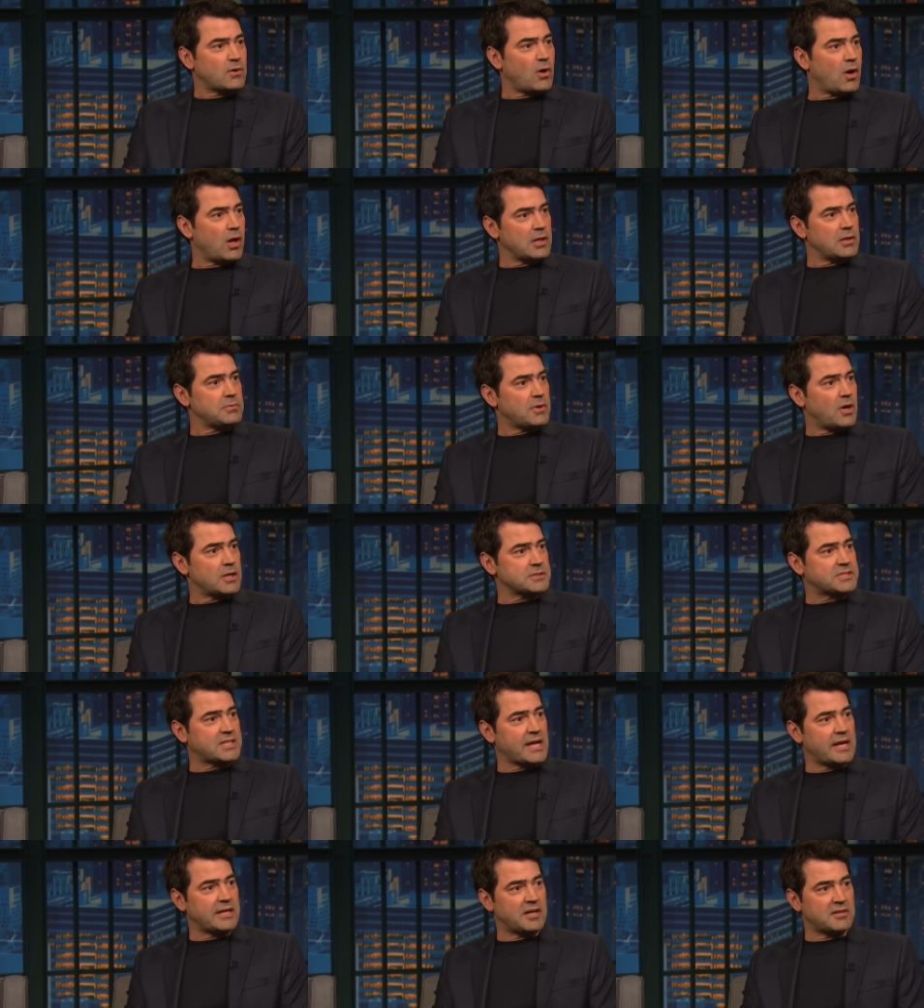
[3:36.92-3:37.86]
all, okay, all
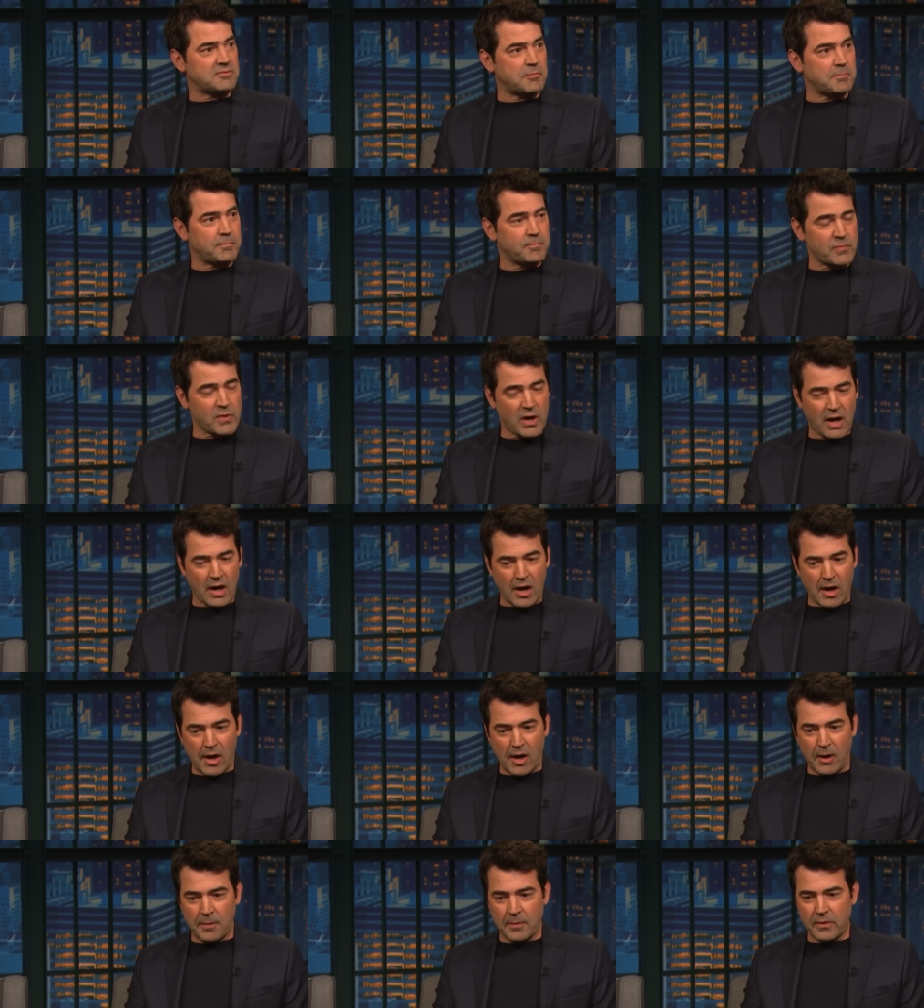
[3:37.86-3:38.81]
ten of them,
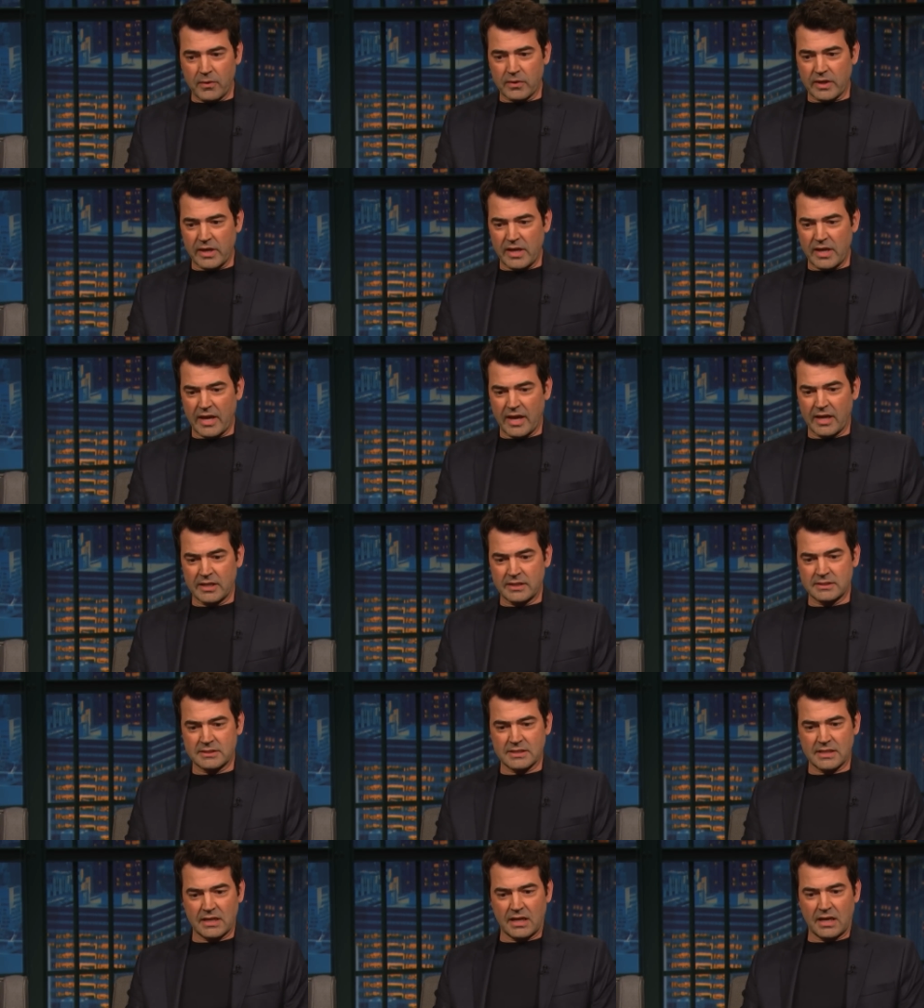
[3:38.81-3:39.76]
uh,
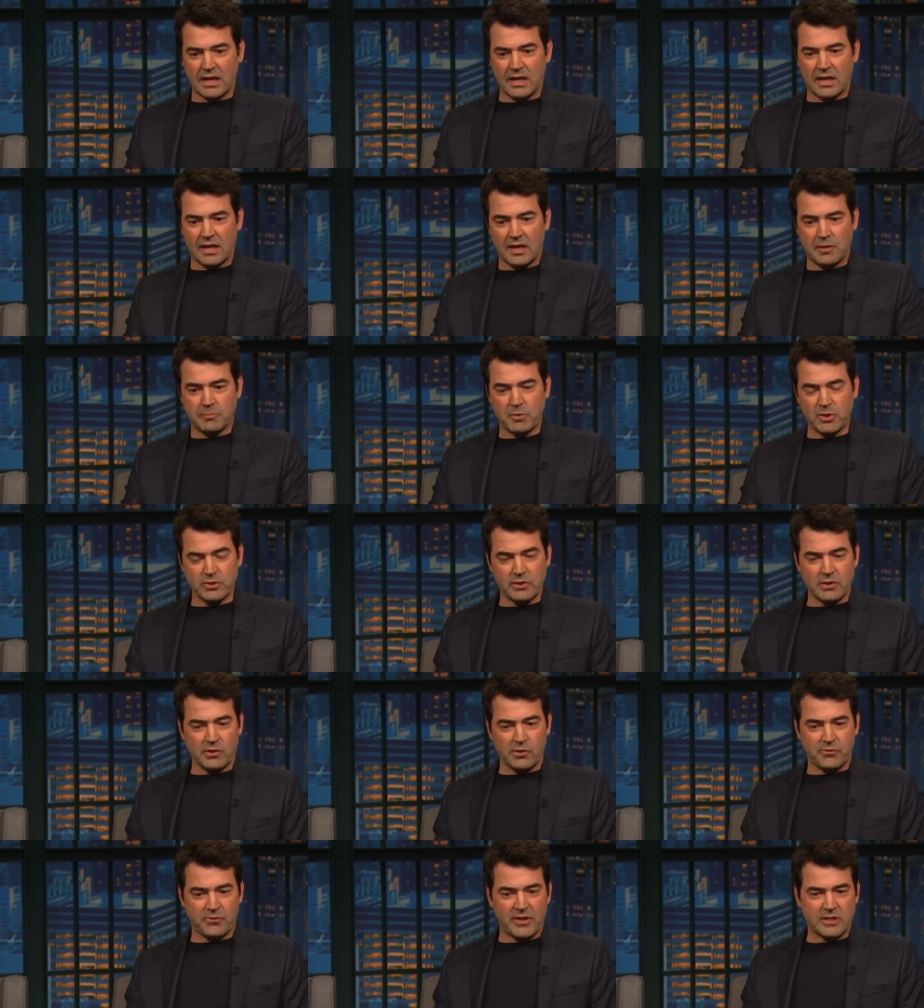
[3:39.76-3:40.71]
and uh, Million
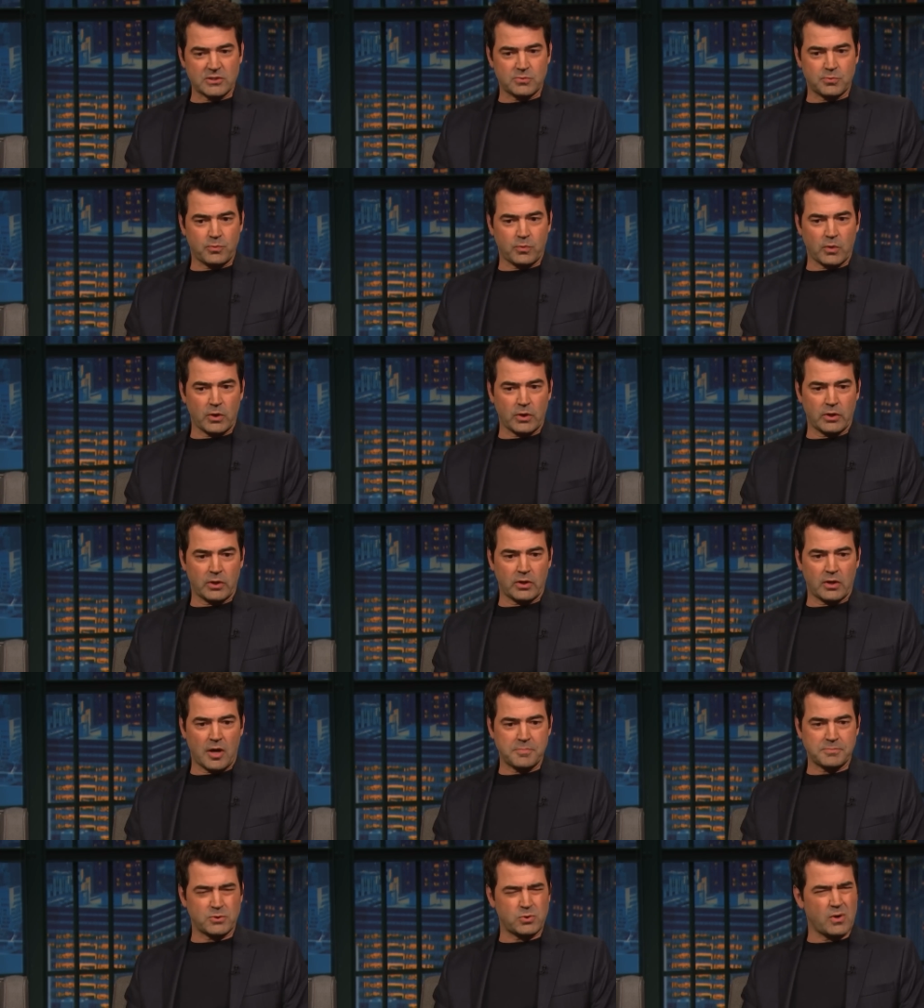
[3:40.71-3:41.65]
Little Things we're
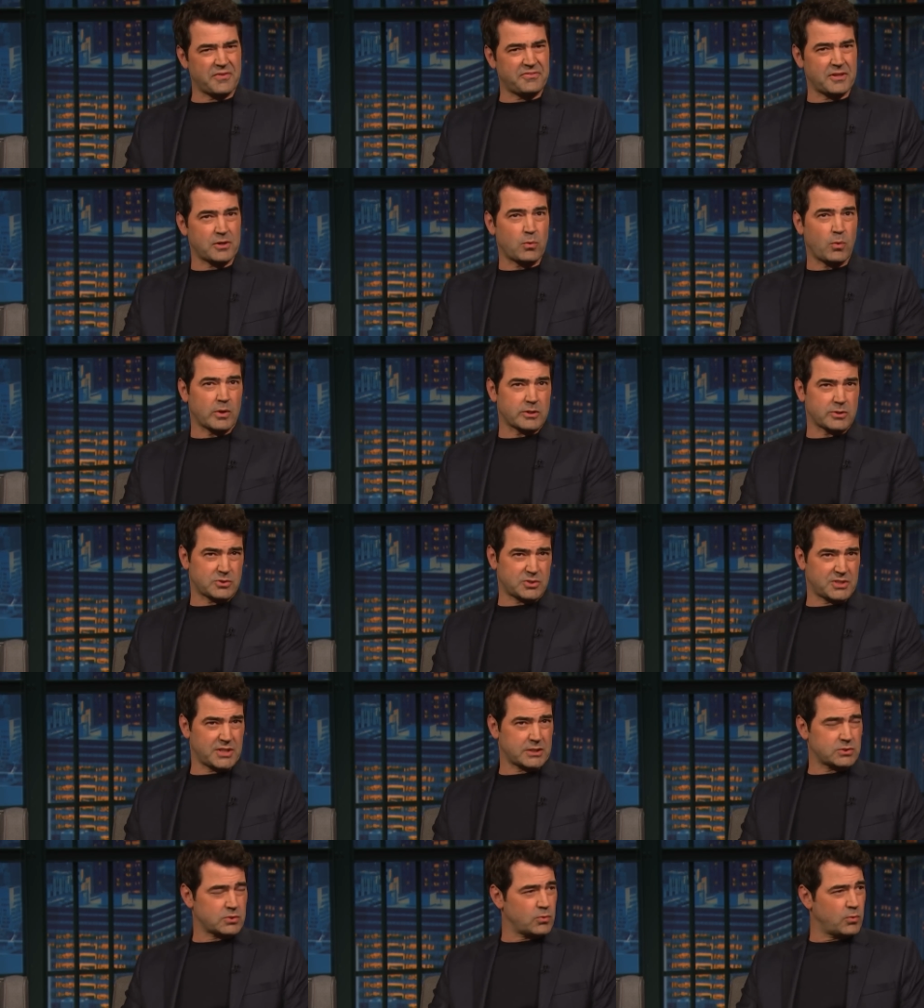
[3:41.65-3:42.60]
up to I think
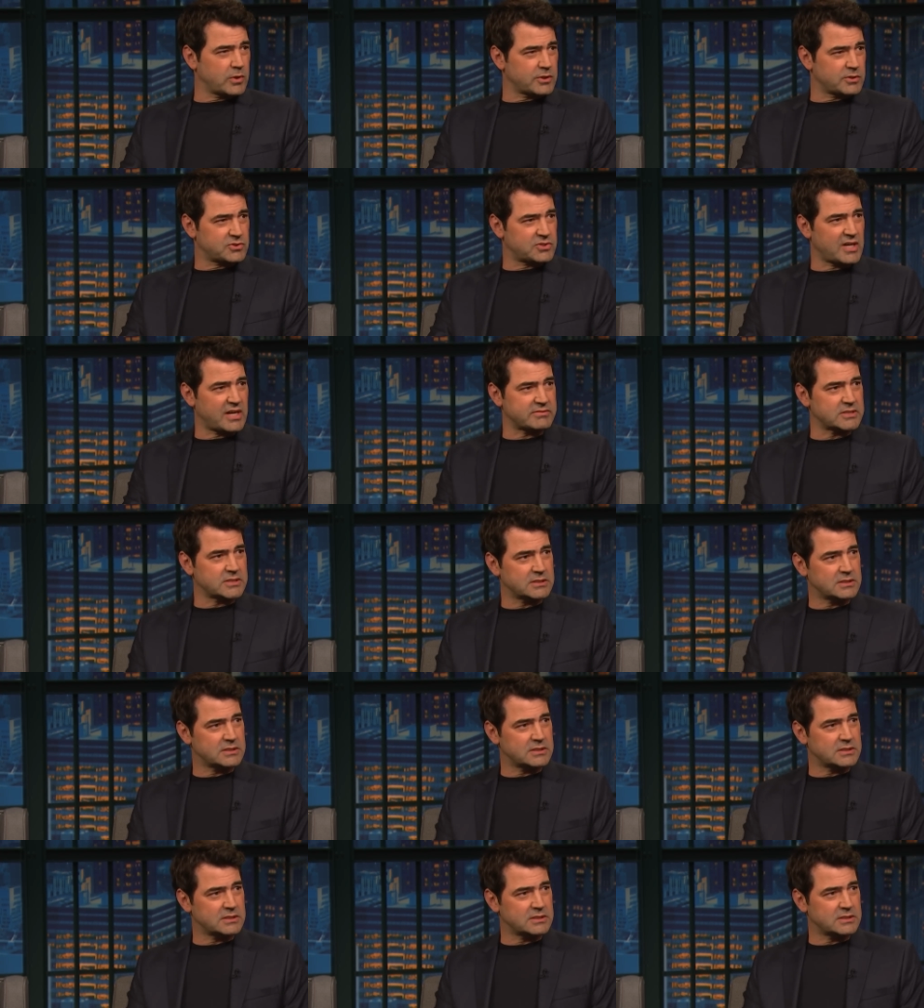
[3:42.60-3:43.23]
106 or 107.